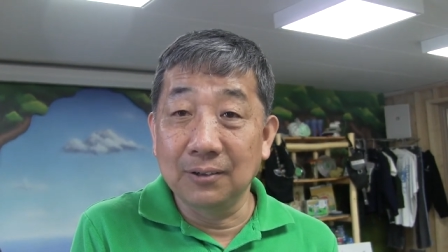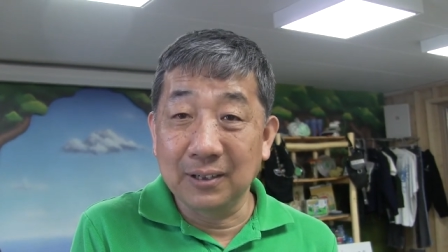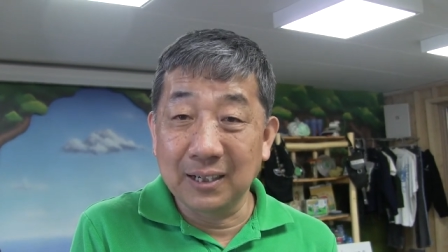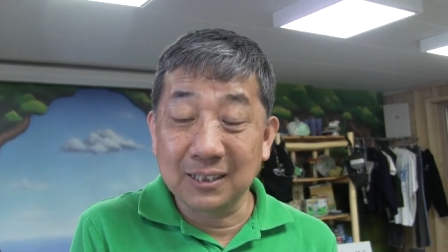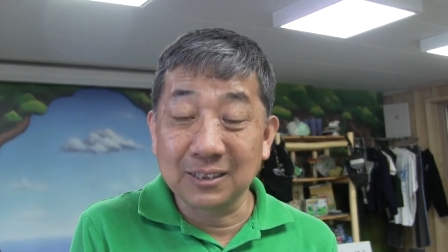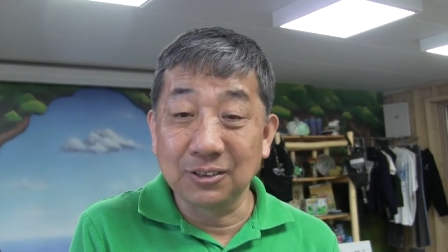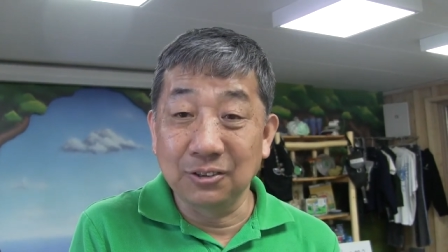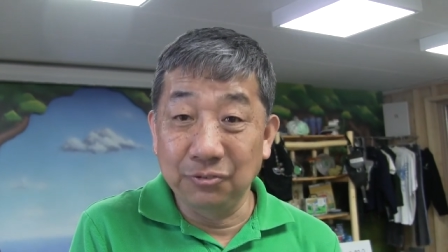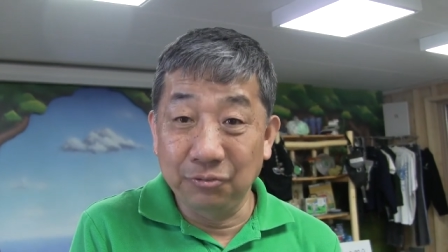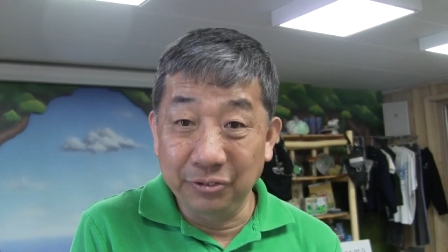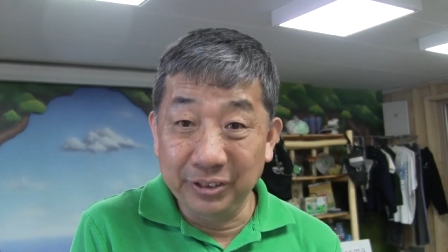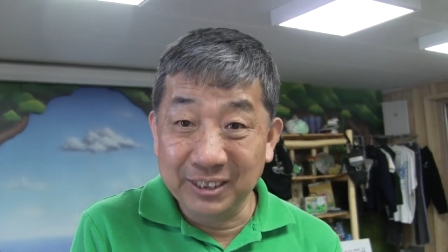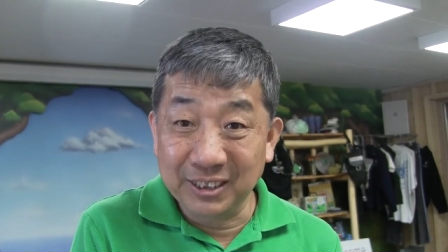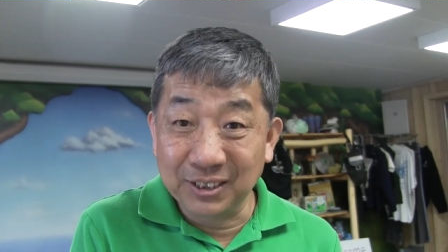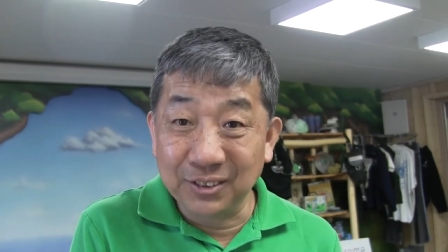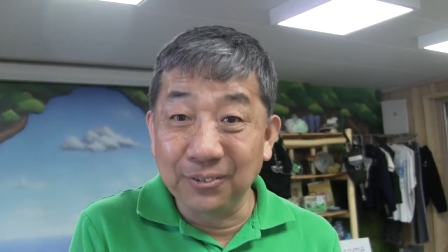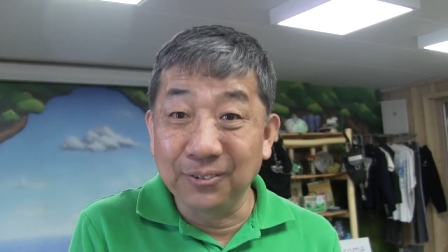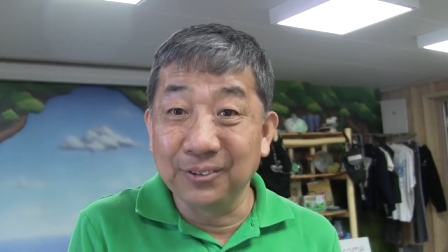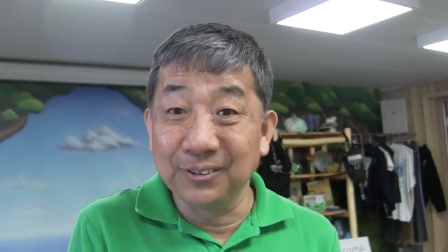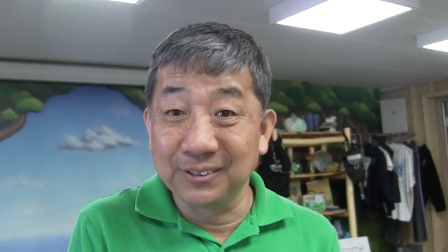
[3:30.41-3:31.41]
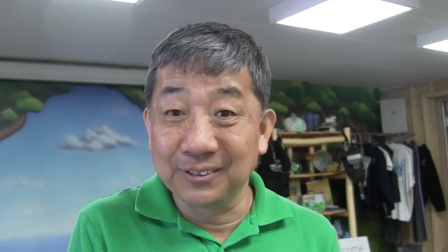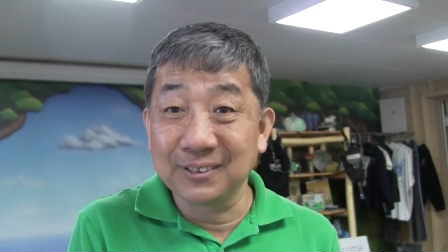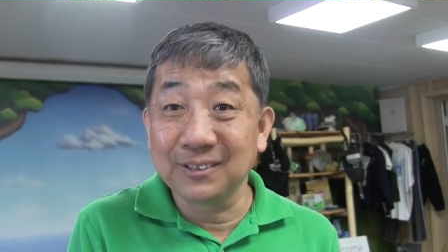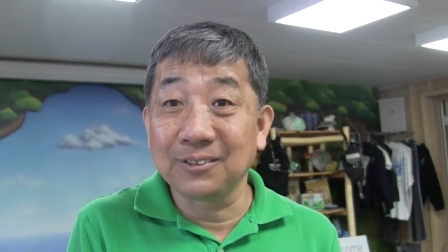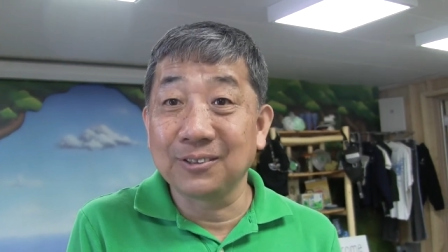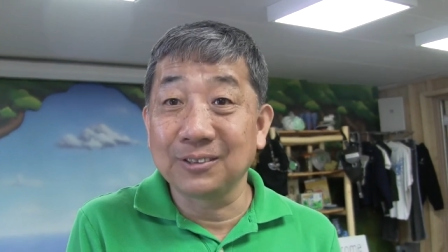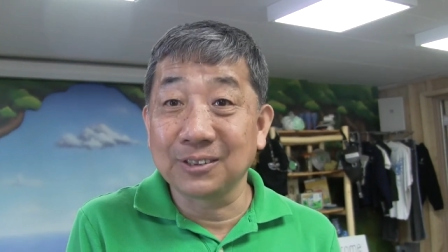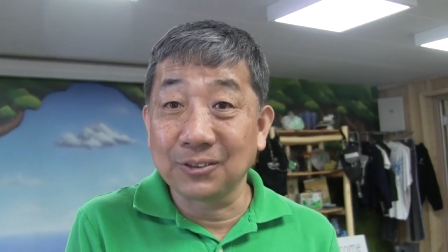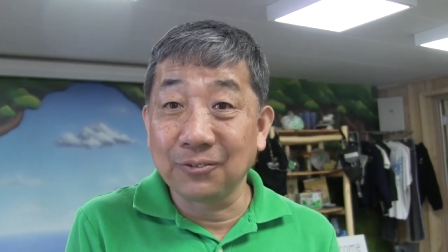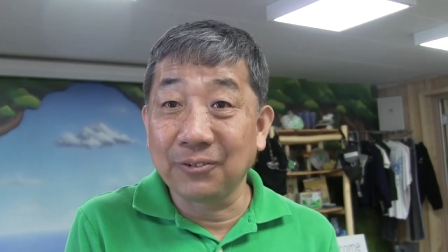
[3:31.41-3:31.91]
actually restored
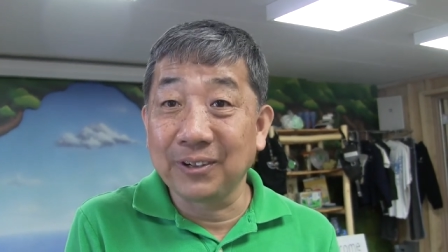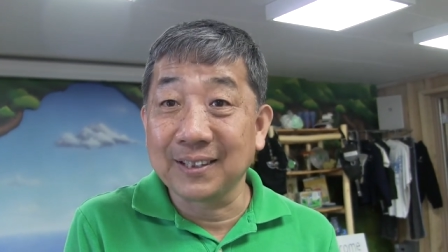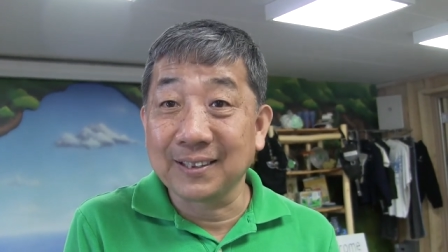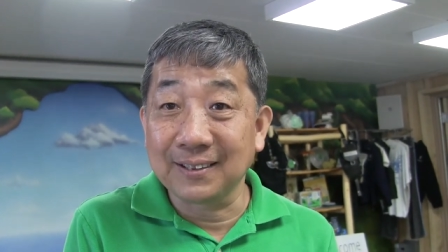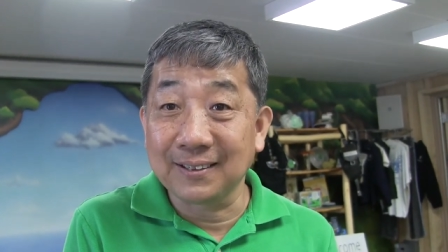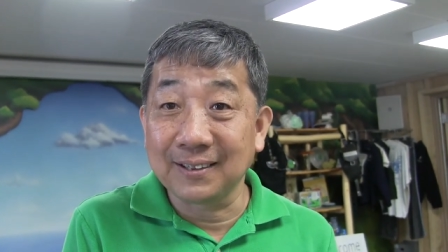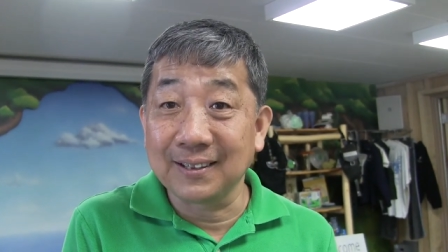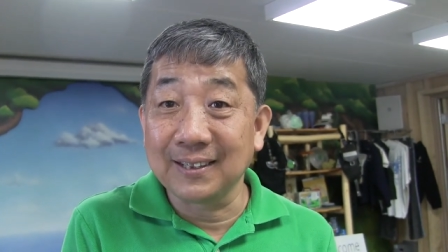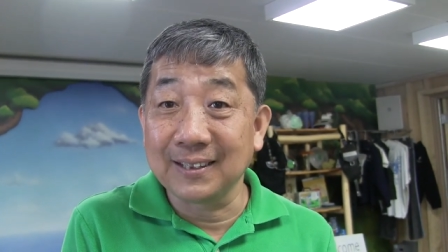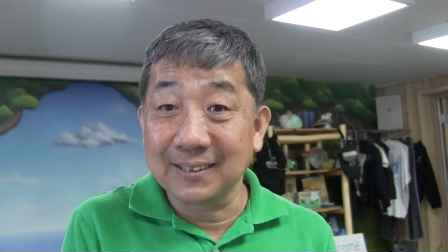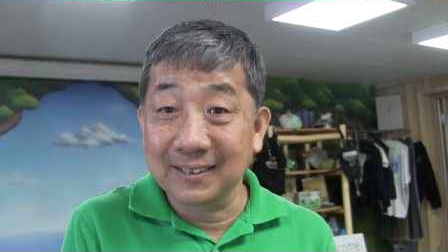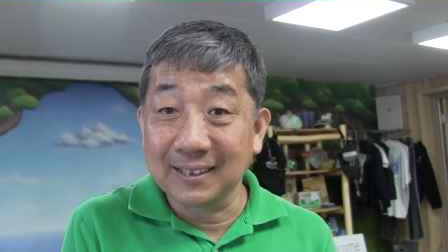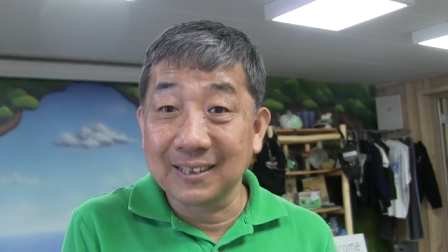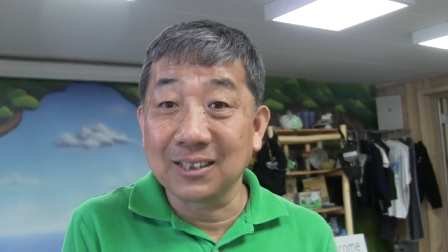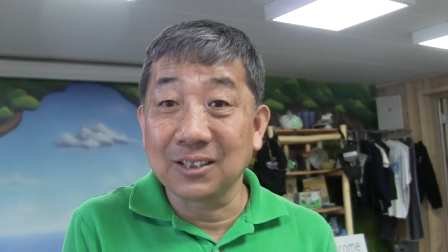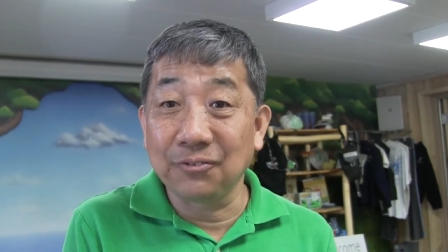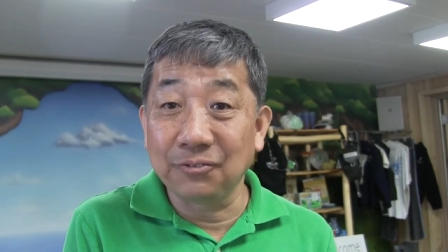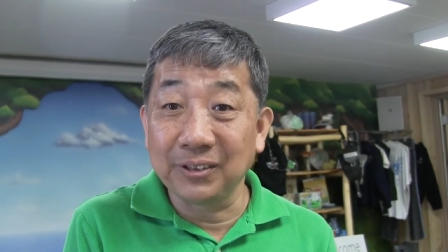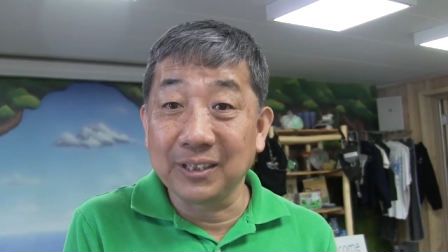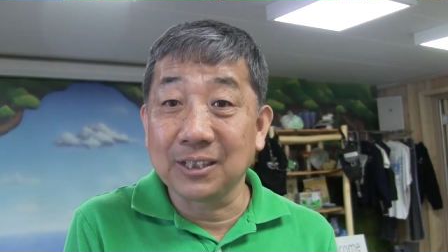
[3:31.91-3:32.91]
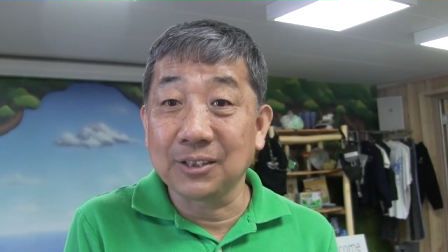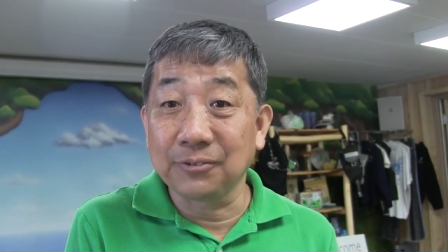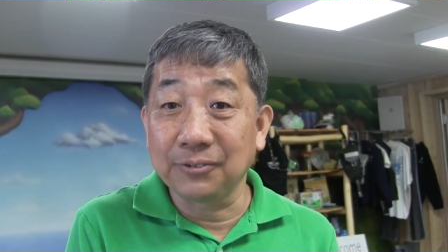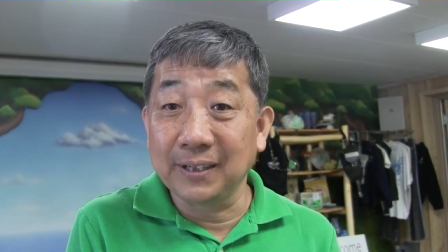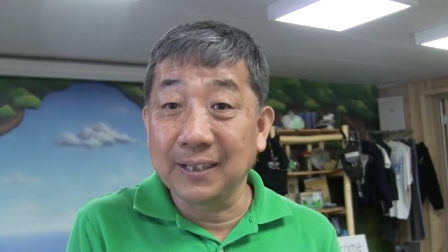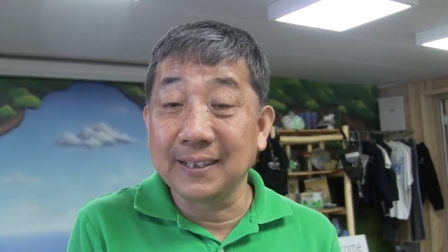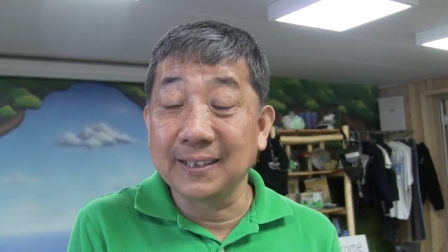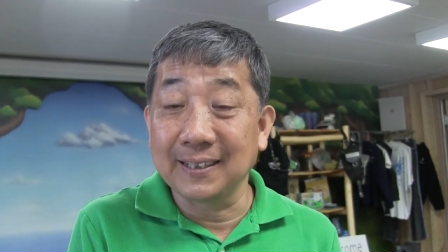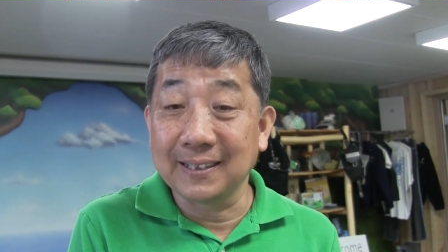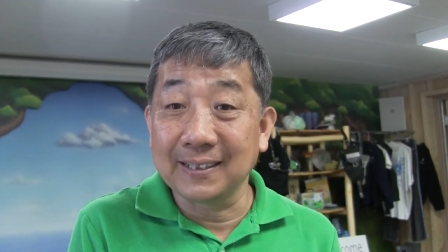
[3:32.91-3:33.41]
those wetland and
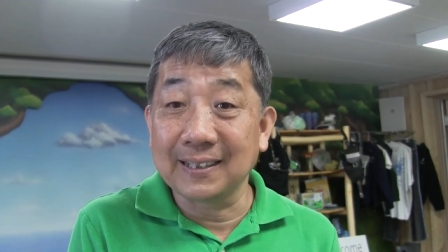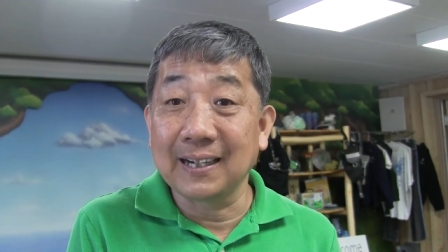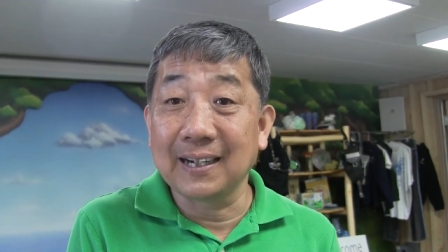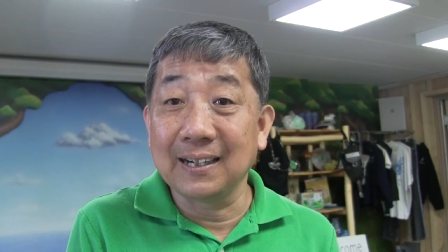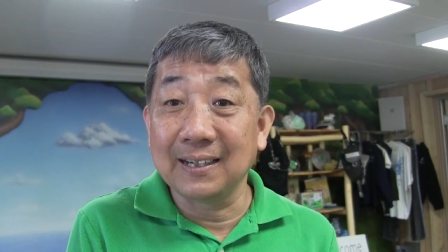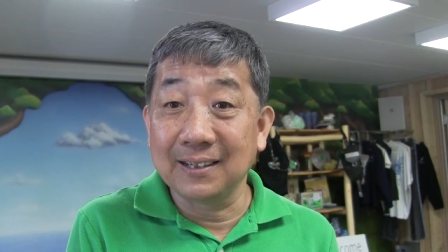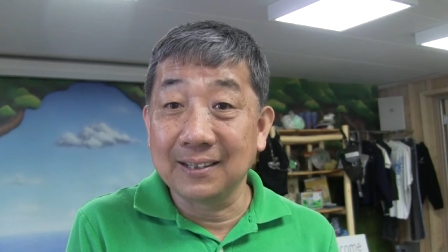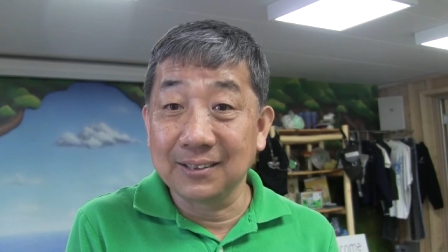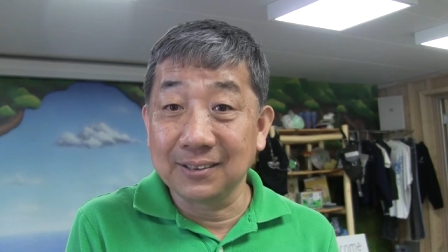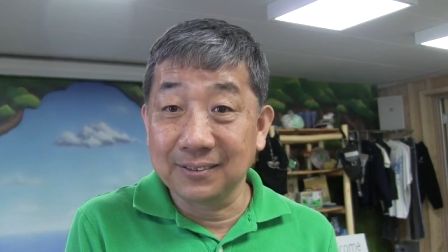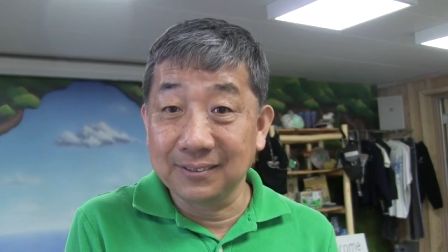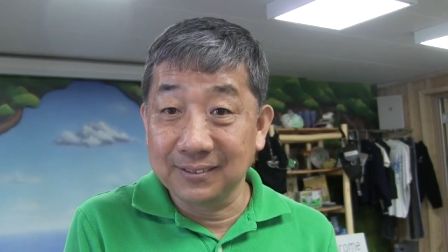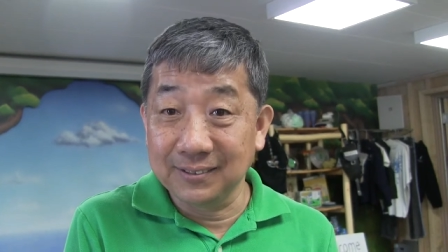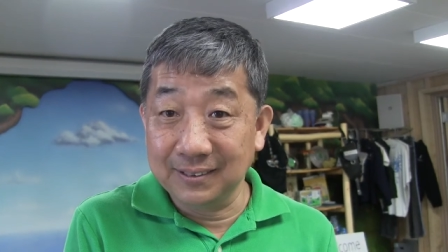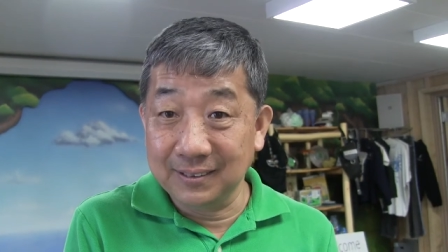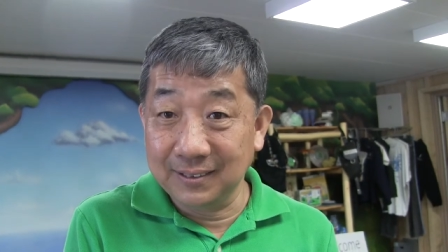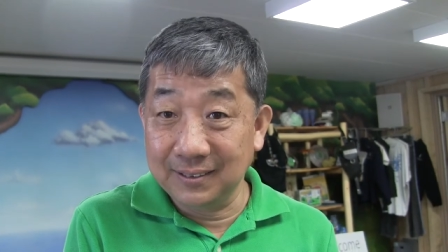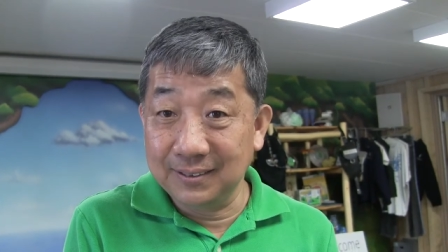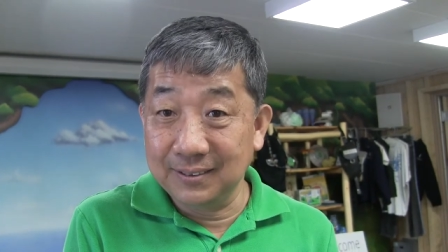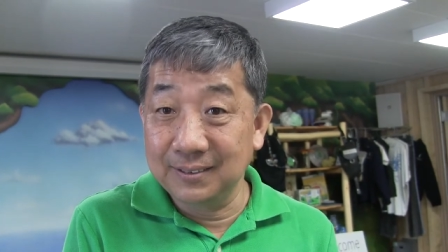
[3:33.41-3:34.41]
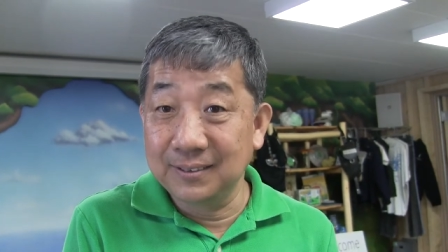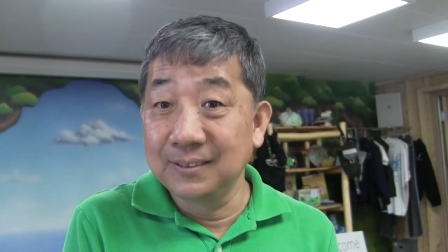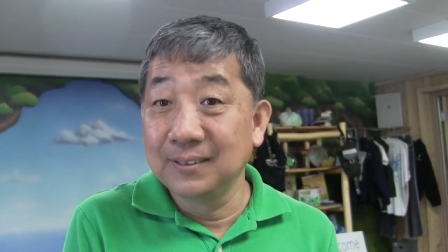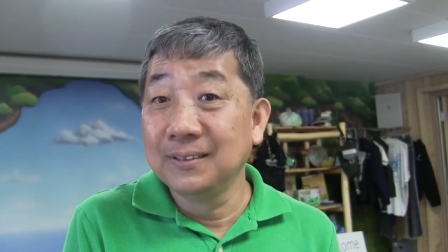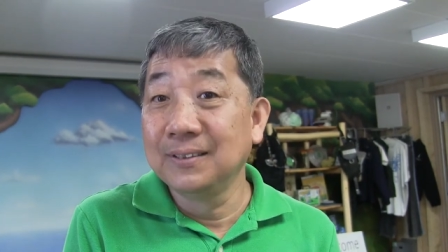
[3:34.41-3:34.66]
recreated the island on there.